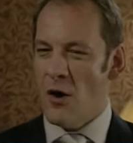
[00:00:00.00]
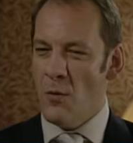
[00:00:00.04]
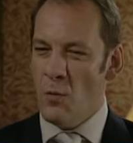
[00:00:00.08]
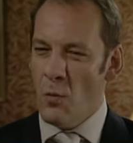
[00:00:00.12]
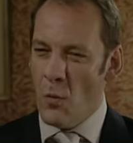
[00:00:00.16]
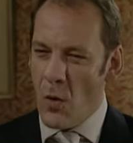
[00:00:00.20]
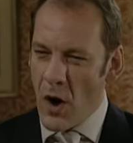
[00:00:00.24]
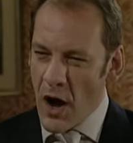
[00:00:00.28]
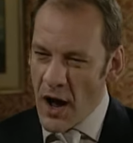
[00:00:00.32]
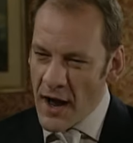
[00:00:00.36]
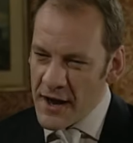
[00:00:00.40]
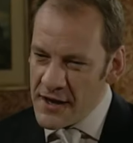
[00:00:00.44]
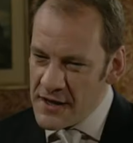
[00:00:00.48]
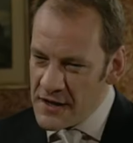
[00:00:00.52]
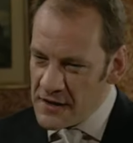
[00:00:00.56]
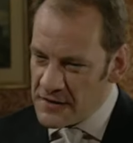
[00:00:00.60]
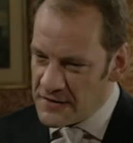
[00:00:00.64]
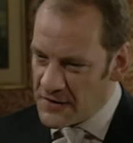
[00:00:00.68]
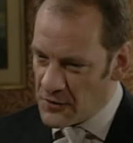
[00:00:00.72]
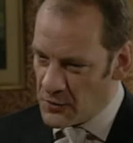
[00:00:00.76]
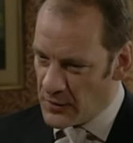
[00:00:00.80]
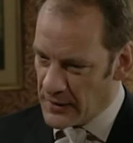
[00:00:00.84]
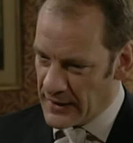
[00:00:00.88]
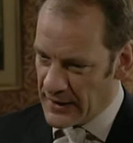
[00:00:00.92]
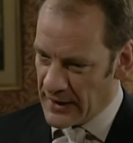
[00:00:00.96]
And why are you
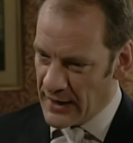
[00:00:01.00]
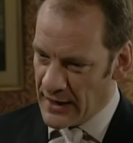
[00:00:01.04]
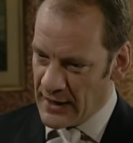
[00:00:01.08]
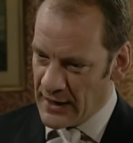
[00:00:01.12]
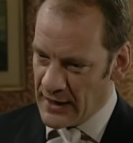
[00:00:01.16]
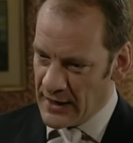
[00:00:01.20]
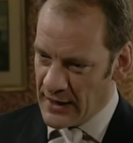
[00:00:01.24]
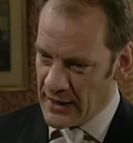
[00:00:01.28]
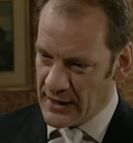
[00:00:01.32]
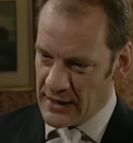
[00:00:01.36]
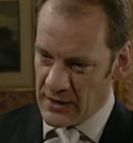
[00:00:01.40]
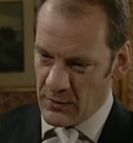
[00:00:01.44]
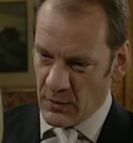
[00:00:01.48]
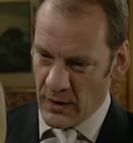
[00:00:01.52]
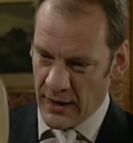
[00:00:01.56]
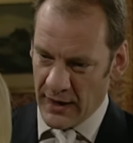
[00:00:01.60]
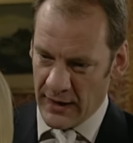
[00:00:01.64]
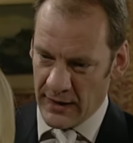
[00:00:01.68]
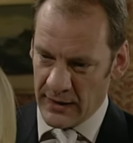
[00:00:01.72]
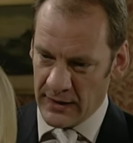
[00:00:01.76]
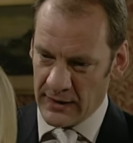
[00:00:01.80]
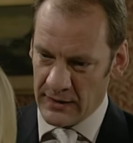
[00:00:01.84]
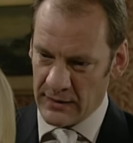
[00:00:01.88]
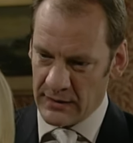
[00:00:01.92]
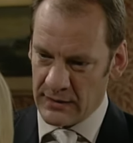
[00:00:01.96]
doing it anyway?
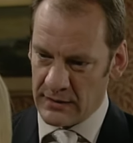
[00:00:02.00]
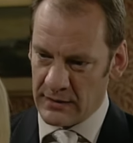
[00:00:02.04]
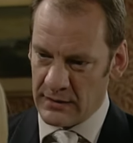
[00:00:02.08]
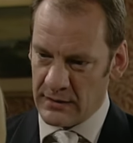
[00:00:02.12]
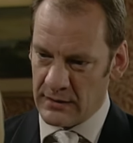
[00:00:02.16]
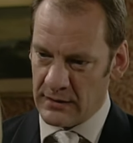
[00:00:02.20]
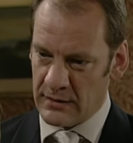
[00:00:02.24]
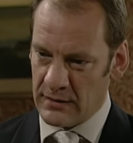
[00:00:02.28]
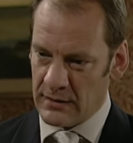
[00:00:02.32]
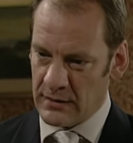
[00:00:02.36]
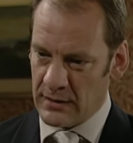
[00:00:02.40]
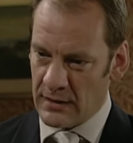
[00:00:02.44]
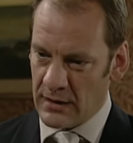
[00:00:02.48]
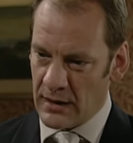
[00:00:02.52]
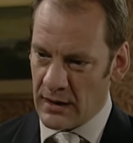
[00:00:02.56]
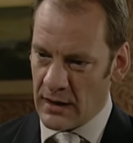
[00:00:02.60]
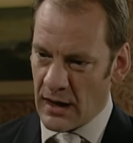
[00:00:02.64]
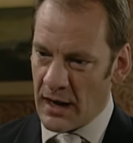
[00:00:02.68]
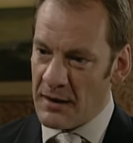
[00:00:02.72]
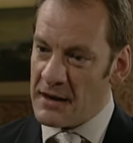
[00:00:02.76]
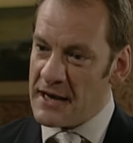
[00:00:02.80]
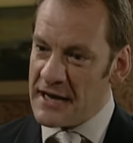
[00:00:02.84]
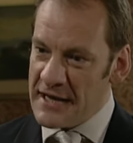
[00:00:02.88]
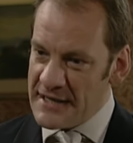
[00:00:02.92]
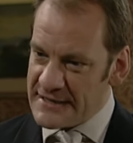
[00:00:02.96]

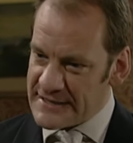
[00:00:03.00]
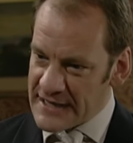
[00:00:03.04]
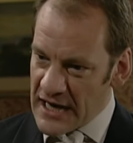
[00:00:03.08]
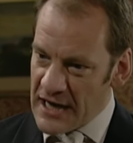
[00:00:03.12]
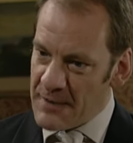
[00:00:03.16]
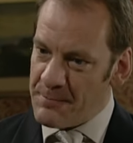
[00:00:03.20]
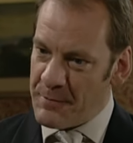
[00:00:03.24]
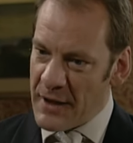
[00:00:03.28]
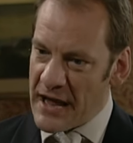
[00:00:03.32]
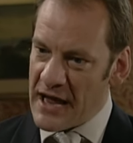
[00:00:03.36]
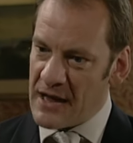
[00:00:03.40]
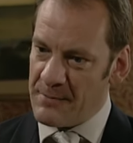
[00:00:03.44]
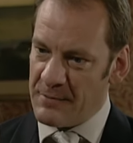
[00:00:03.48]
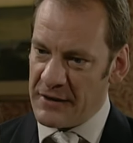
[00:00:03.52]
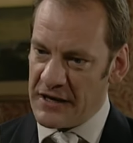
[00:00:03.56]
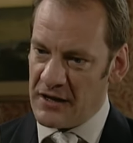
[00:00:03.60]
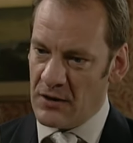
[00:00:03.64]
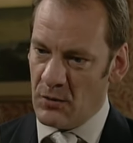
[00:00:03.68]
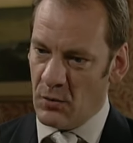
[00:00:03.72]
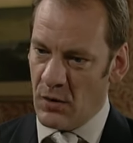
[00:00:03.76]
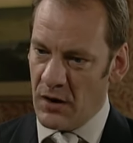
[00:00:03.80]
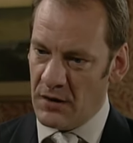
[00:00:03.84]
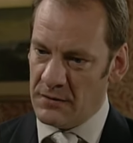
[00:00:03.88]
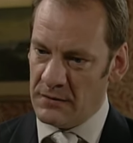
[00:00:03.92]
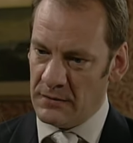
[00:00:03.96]
Uh, is it a baby
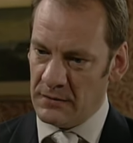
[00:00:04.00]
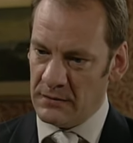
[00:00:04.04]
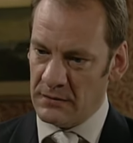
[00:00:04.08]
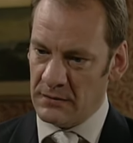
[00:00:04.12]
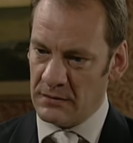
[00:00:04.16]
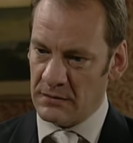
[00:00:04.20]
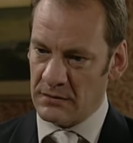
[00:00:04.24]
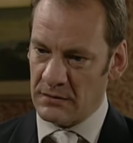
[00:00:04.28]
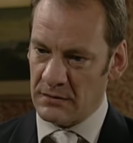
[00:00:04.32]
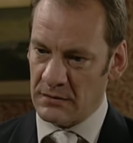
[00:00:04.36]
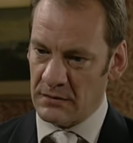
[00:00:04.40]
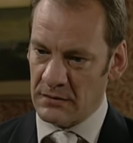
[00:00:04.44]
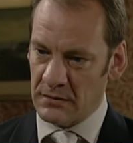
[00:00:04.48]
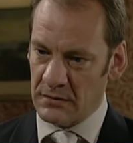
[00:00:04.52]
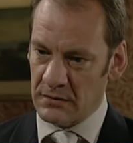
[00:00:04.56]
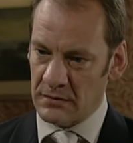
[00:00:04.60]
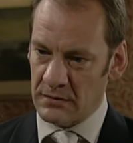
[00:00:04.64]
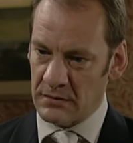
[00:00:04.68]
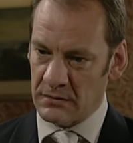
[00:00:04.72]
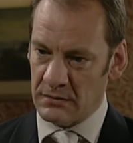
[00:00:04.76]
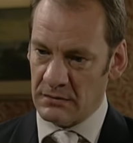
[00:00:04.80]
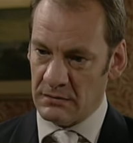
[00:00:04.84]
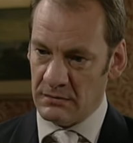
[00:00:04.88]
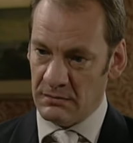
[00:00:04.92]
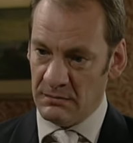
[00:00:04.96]
you want?
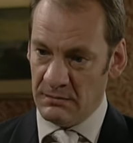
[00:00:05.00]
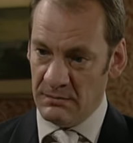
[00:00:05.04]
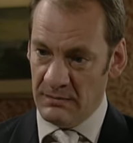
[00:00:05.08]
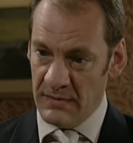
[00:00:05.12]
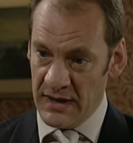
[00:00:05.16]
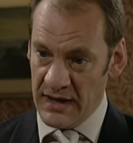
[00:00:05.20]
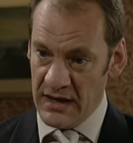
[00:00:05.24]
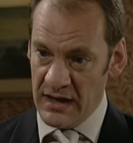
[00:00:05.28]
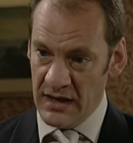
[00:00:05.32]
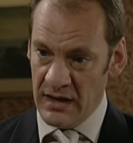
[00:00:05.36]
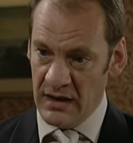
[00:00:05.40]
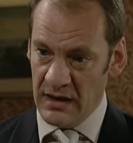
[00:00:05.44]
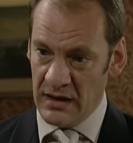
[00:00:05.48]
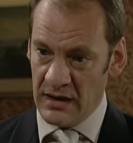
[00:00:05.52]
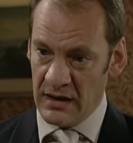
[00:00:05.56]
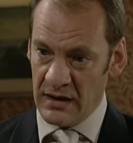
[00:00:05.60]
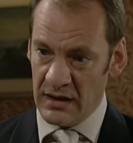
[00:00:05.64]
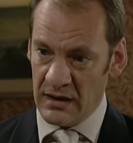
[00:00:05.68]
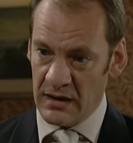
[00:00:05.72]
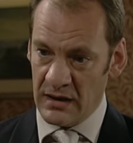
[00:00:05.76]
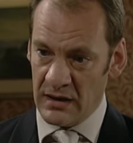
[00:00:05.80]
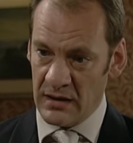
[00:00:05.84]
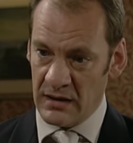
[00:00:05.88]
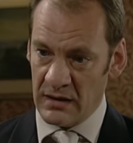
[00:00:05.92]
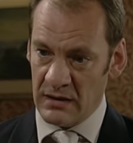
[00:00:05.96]
Me?
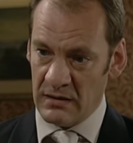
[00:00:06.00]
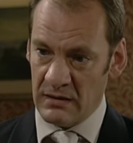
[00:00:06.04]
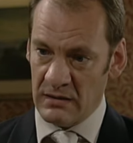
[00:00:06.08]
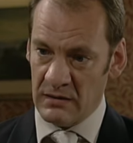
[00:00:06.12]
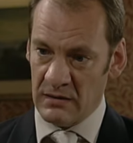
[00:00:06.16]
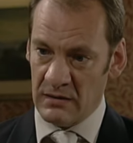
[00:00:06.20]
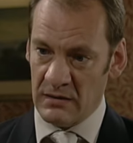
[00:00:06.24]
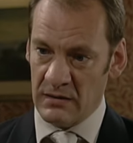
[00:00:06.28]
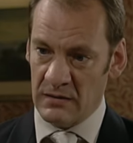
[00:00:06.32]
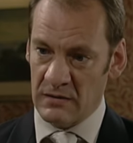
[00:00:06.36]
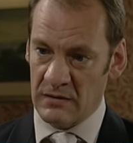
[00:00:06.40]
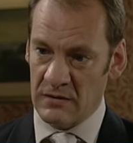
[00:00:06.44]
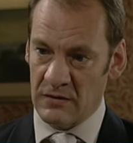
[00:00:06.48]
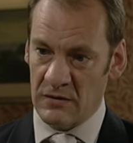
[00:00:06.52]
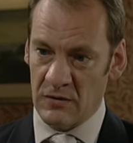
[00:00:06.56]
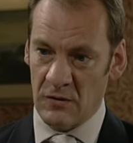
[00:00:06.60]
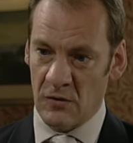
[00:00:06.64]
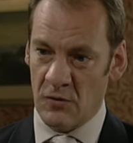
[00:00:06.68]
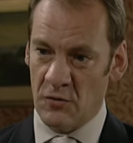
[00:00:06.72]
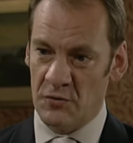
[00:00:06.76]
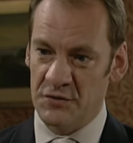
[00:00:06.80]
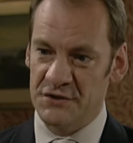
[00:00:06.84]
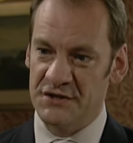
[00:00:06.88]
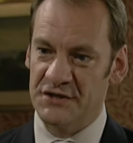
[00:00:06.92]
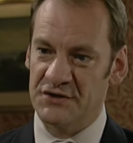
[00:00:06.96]

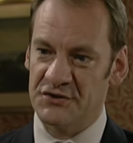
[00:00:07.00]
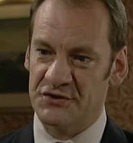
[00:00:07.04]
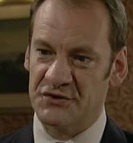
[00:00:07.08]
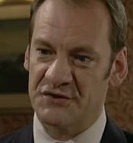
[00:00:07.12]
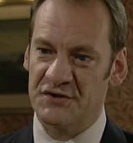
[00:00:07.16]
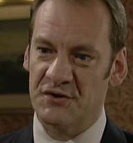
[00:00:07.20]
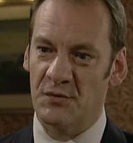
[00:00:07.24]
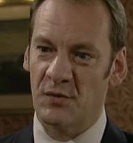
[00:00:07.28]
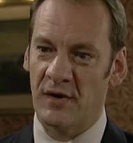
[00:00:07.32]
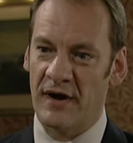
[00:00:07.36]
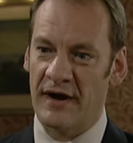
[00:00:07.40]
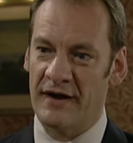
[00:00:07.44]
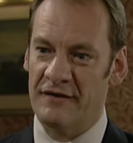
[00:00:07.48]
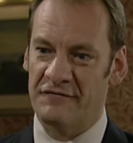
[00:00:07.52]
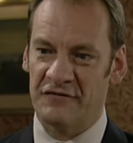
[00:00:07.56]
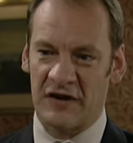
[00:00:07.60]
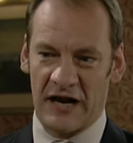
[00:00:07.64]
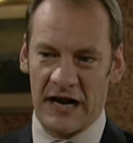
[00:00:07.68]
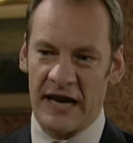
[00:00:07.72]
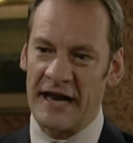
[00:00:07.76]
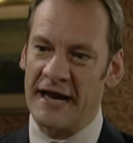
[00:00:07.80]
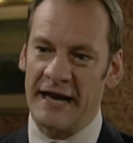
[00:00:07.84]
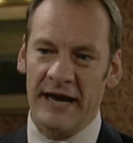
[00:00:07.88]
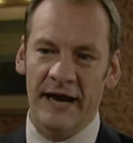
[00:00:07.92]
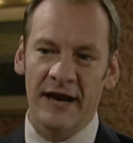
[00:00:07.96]
Or is it just a way of
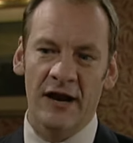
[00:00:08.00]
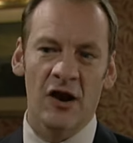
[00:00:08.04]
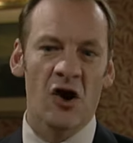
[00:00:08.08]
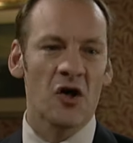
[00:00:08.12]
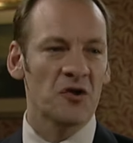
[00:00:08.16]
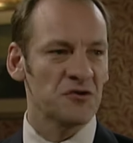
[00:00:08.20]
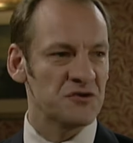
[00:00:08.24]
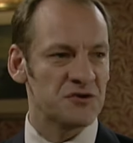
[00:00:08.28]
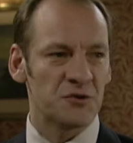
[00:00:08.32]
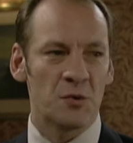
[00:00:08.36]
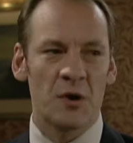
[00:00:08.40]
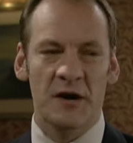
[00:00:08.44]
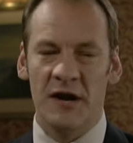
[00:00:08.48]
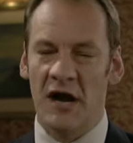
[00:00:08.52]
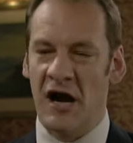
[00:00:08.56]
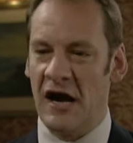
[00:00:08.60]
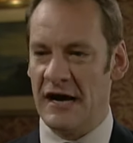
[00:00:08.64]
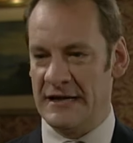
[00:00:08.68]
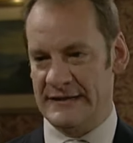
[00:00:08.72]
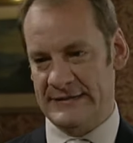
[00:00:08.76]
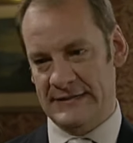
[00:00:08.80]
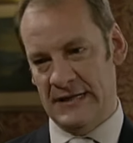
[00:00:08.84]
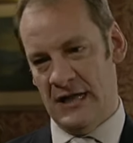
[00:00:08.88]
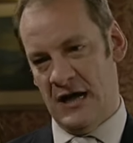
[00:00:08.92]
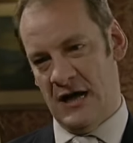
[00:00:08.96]
clinging on to a
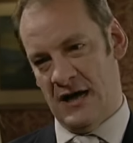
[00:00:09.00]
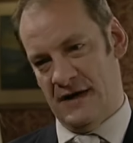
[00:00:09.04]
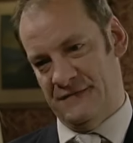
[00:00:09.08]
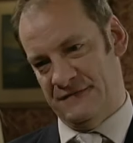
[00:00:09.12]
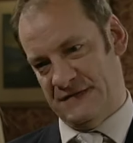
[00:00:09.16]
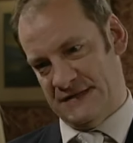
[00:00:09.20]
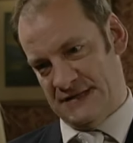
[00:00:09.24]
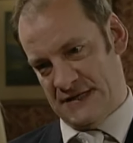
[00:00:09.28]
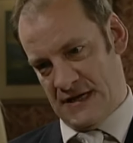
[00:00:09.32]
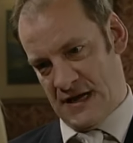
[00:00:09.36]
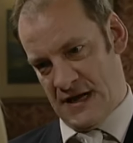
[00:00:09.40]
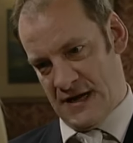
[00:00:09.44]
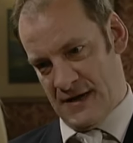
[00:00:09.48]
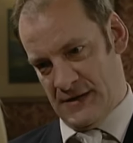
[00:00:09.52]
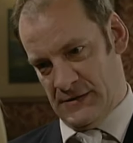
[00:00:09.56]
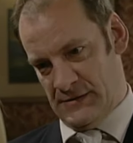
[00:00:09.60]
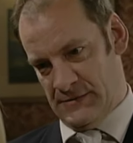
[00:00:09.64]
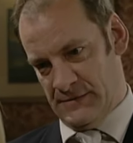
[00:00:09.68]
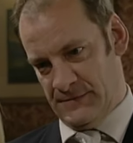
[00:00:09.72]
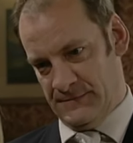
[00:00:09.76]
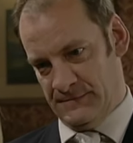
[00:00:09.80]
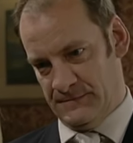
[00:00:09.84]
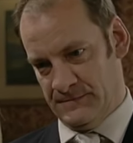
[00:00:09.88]
nice lifestyle?